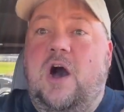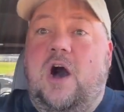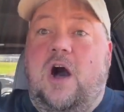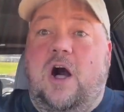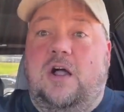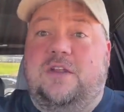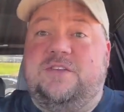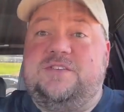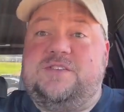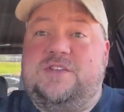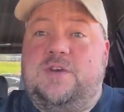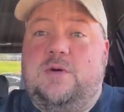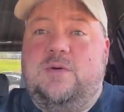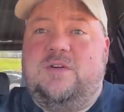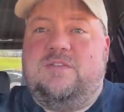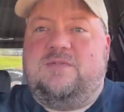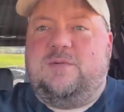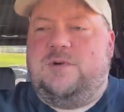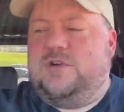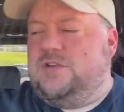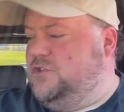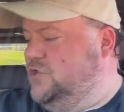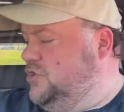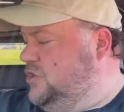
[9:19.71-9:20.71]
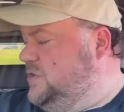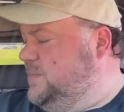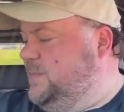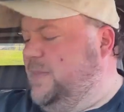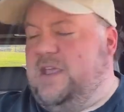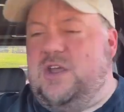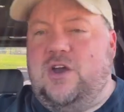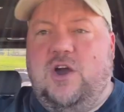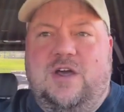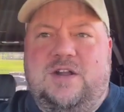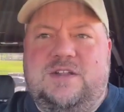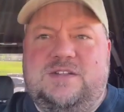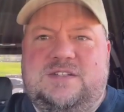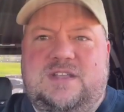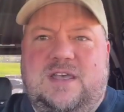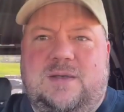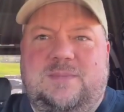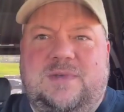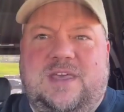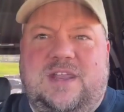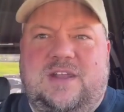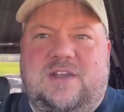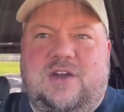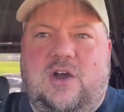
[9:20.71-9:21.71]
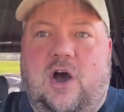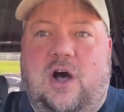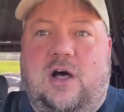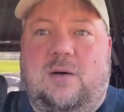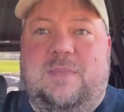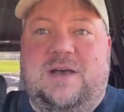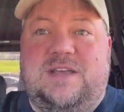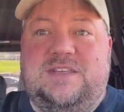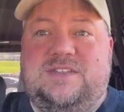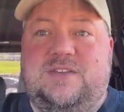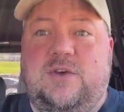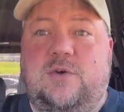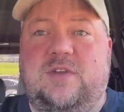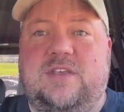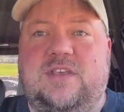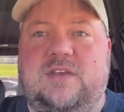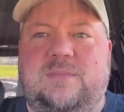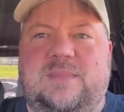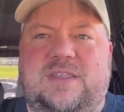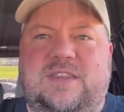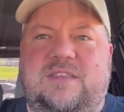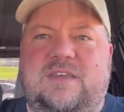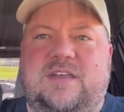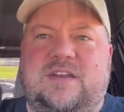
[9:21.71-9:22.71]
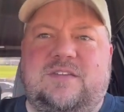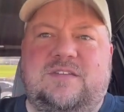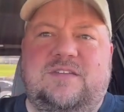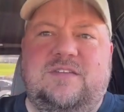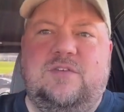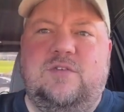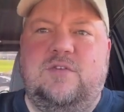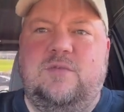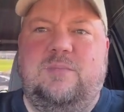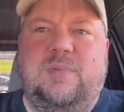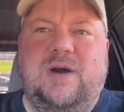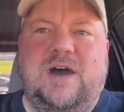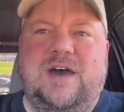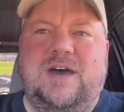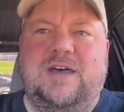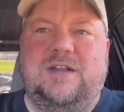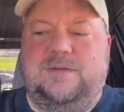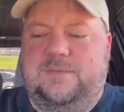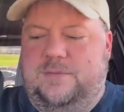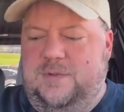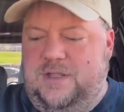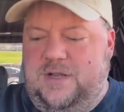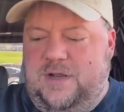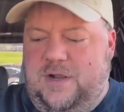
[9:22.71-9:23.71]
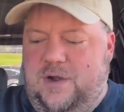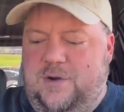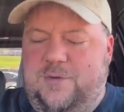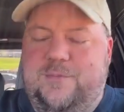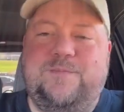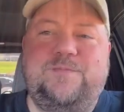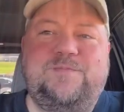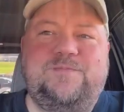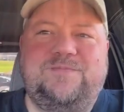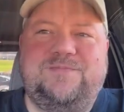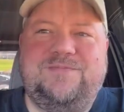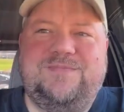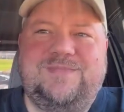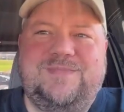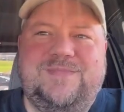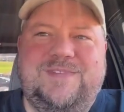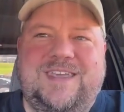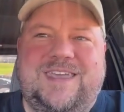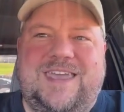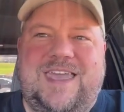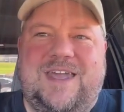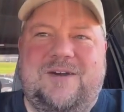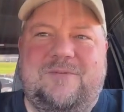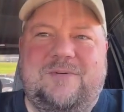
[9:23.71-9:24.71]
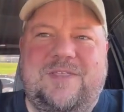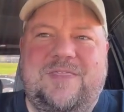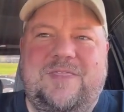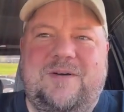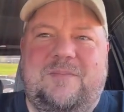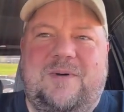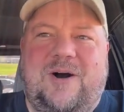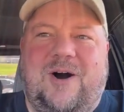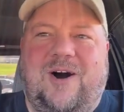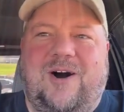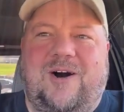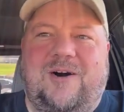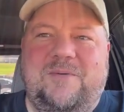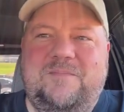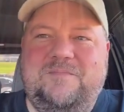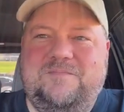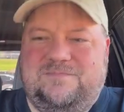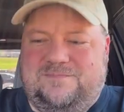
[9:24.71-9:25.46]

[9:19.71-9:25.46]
Also, if we're just being honest, I'm getting all my sodium in there too, but, you know, you can't win them all.